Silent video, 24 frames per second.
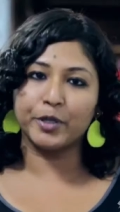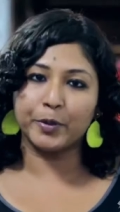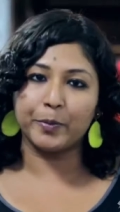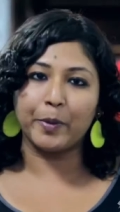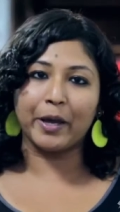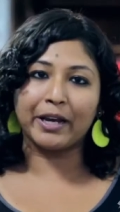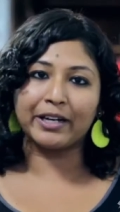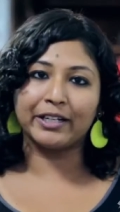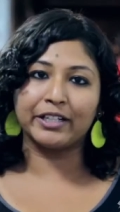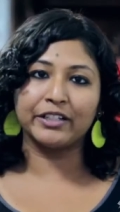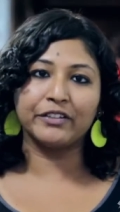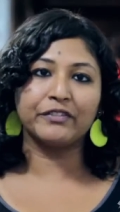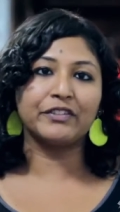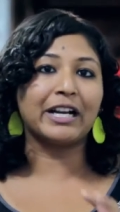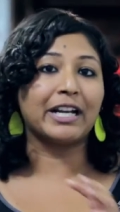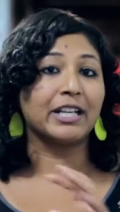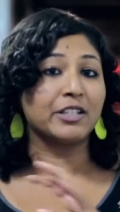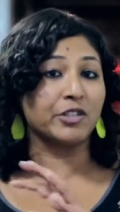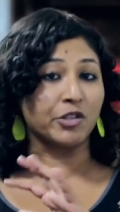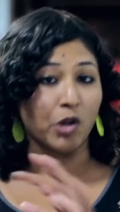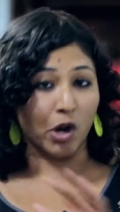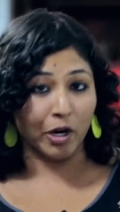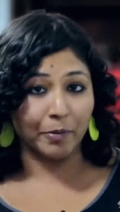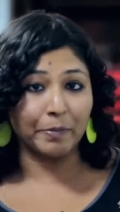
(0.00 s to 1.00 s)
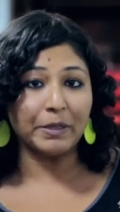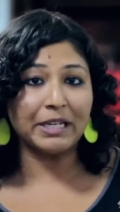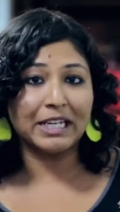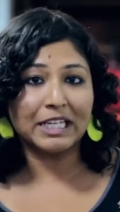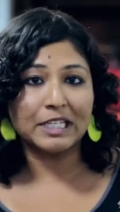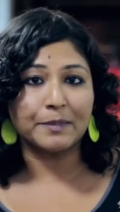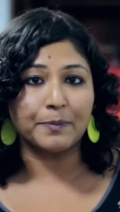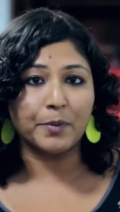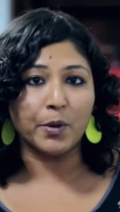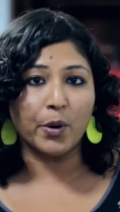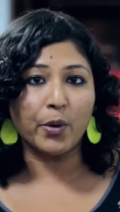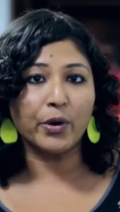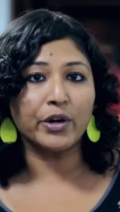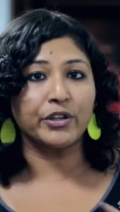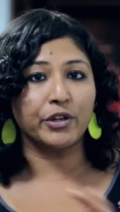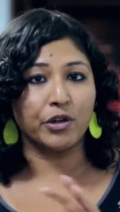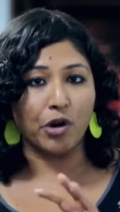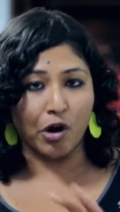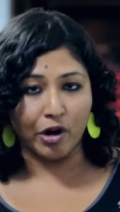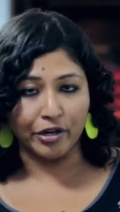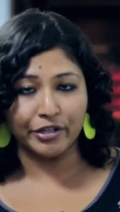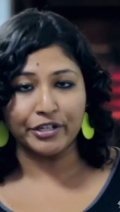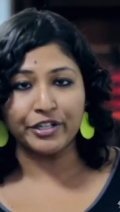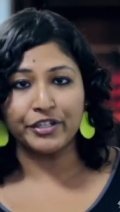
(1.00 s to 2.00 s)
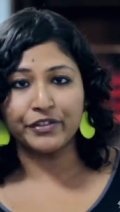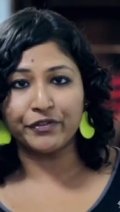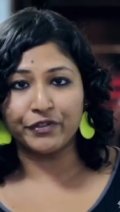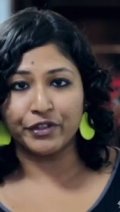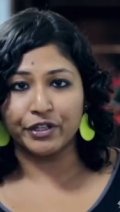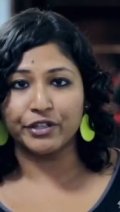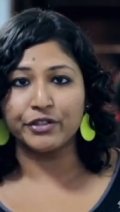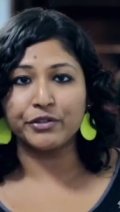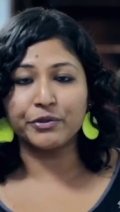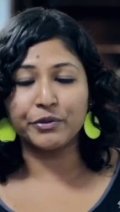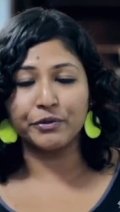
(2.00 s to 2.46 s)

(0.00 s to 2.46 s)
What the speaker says: perspective that has not been explored in the content sphere